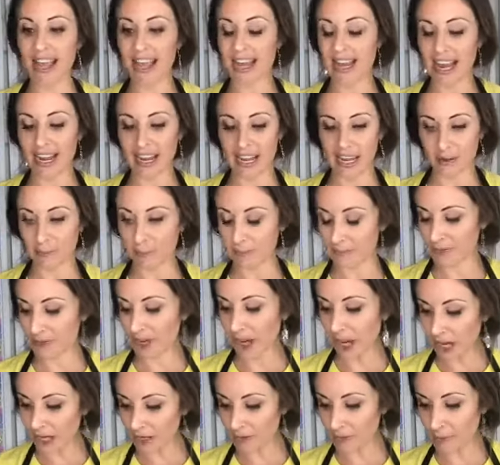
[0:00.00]
and I got a
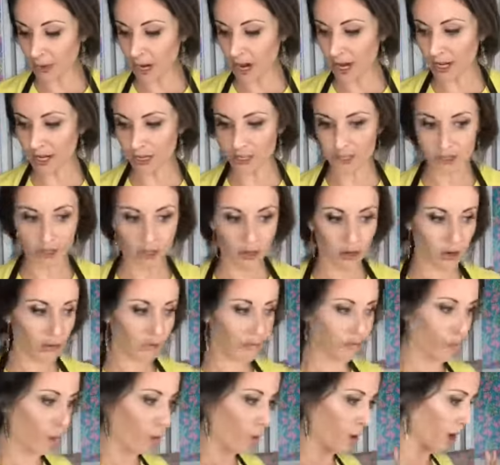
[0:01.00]
ton of product
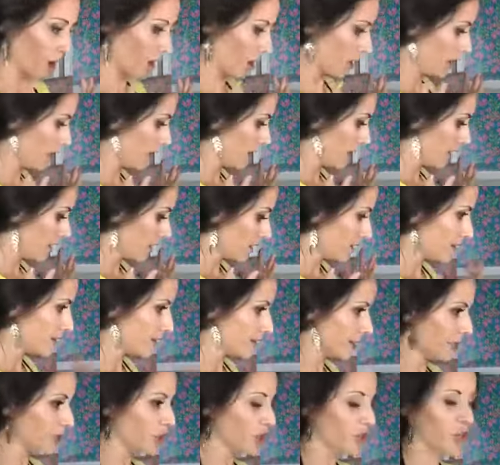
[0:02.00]
for
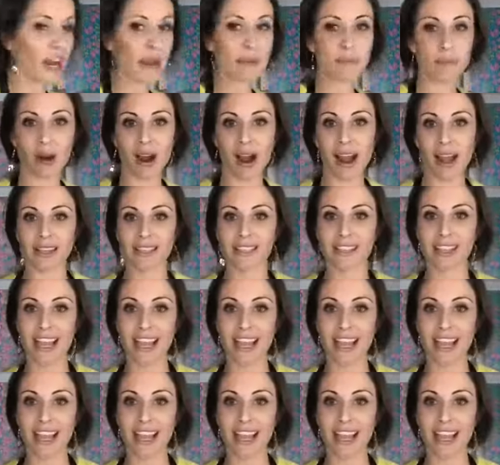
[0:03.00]
such a great price,